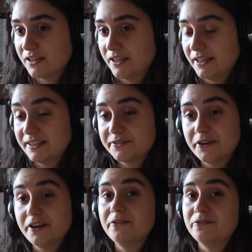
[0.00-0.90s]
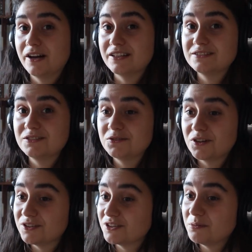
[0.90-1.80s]
It is very fun to
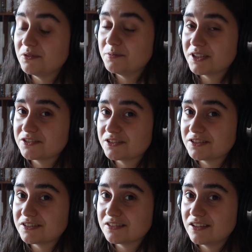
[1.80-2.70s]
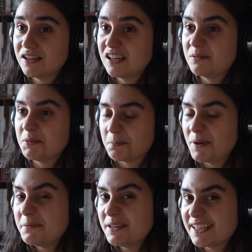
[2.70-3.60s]
draw on top of pictures, but
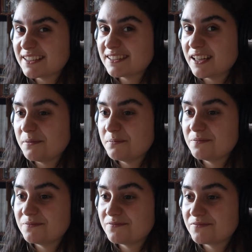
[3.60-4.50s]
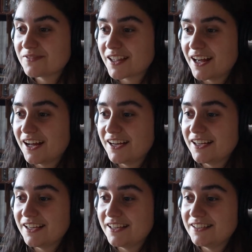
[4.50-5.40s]
maybe next time
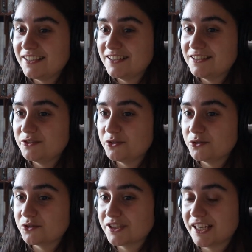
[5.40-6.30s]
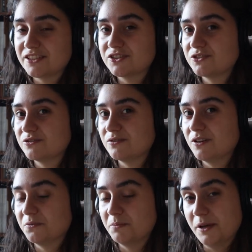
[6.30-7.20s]
I need to sketch
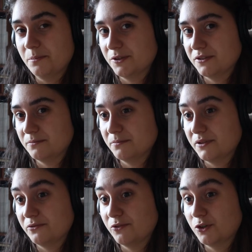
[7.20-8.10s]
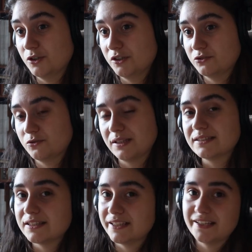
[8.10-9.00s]
on paper before
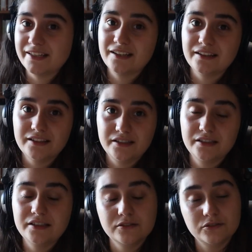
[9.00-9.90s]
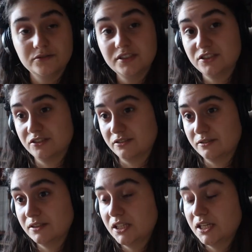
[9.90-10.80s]
translating it into digital
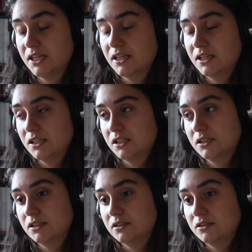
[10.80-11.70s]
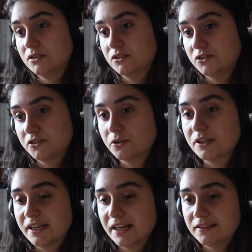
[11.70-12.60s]
so
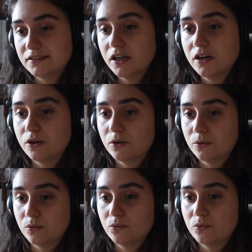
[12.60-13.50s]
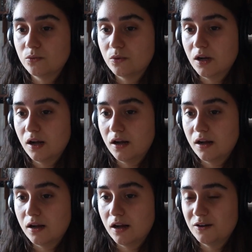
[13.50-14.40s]
I know
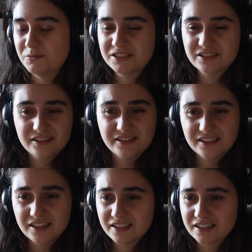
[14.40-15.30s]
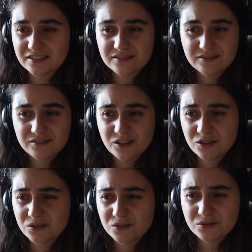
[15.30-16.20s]
uh, how much detail I can
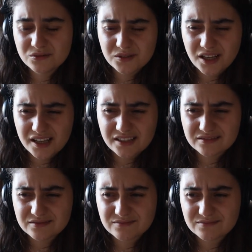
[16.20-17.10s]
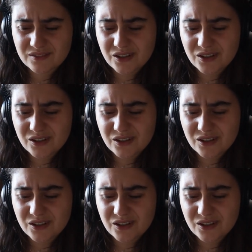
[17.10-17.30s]
go and